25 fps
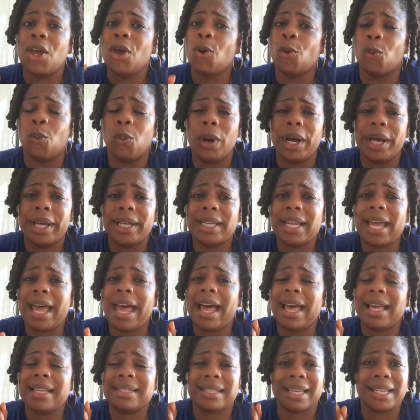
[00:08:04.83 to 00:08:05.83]
One,
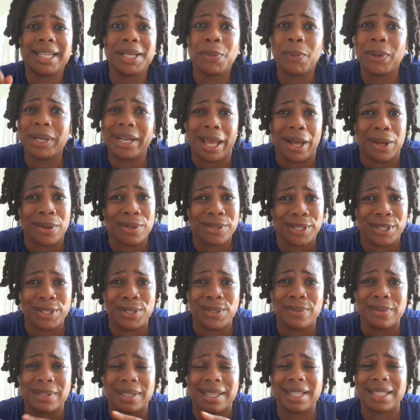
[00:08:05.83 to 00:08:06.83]
has anyone else
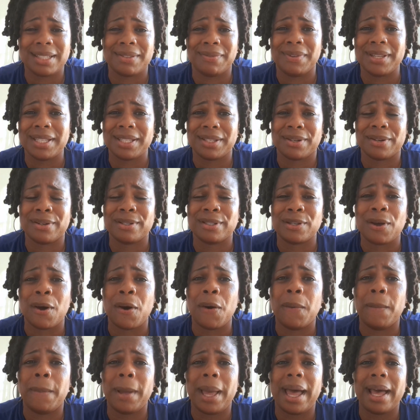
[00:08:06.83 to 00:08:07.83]
used this visitor
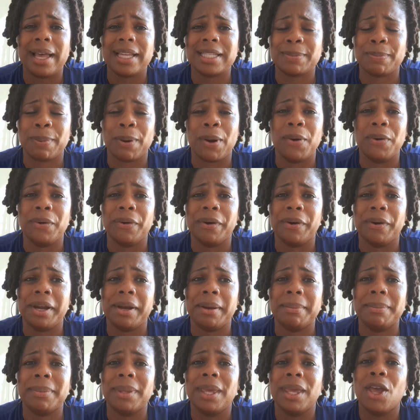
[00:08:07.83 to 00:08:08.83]
toll pass
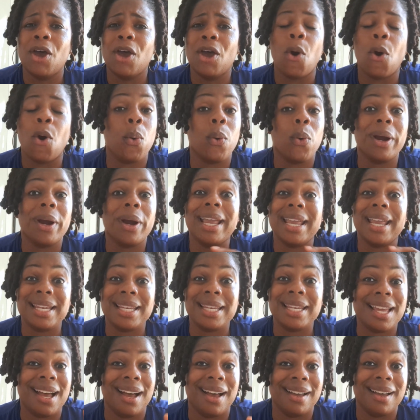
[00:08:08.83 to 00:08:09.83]
program or
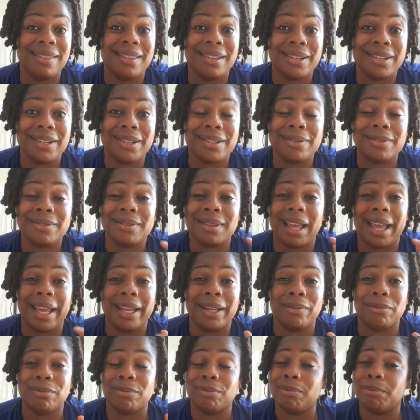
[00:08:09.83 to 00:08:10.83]
any other
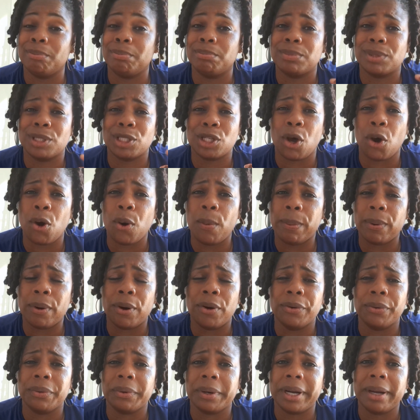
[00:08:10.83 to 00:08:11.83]
like toll
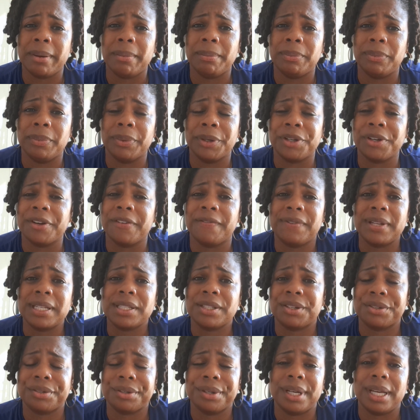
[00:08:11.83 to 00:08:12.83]
program where you're a
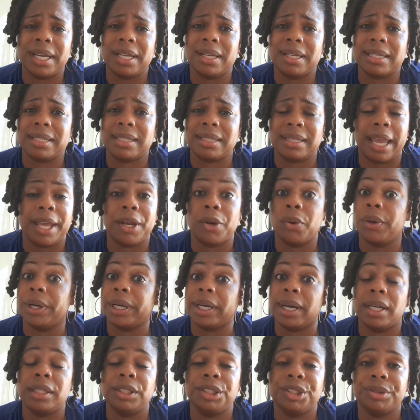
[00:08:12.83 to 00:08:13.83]
visitor in a state or a
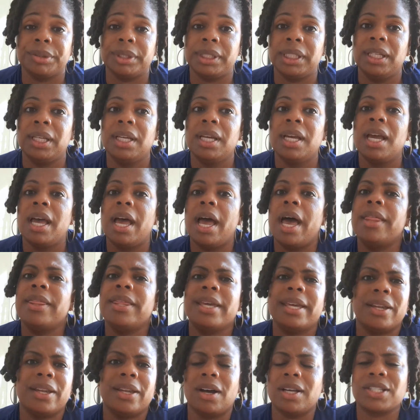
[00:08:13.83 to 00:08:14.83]
country? And
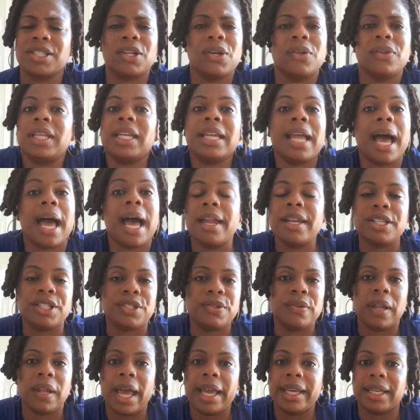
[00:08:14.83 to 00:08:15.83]
then also, how did
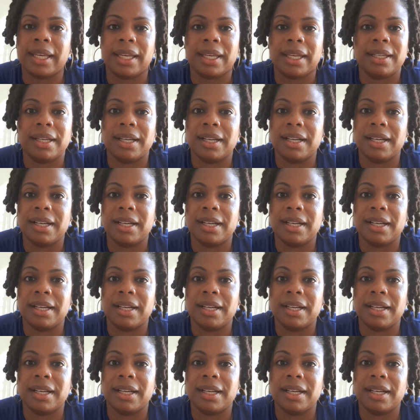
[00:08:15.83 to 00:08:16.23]
you like it?